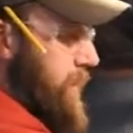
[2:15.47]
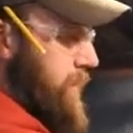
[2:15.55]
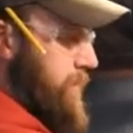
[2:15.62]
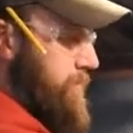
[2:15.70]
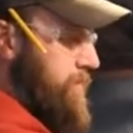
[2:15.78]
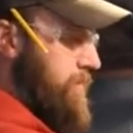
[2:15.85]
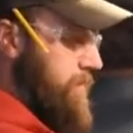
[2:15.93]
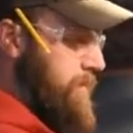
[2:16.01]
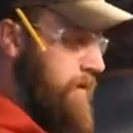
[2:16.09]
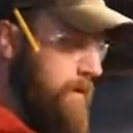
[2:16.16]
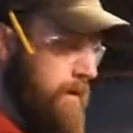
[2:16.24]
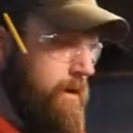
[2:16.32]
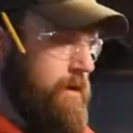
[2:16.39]
item
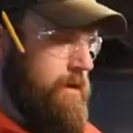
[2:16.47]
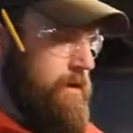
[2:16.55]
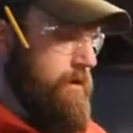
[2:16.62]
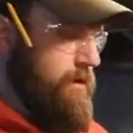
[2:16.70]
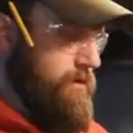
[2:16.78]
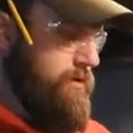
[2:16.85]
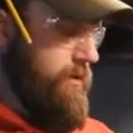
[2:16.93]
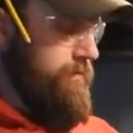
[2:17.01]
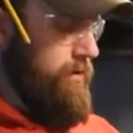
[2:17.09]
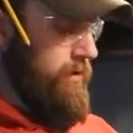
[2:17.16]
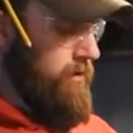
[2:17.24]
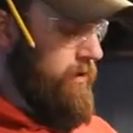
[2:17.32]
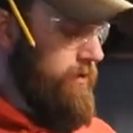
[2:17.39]
is
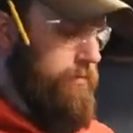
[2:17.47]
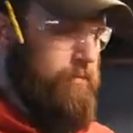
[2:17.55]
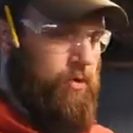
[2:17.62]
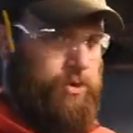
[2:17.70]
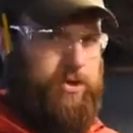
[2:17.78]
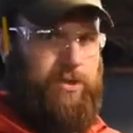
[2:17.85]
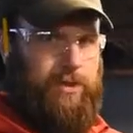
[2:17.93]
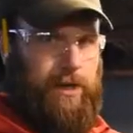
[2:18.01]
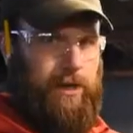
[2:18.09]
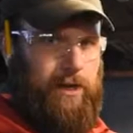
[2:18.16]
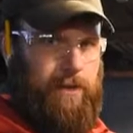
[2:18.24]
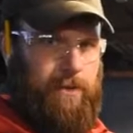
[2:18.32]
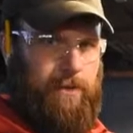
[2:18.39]
something called a push
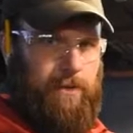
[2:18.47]
stick.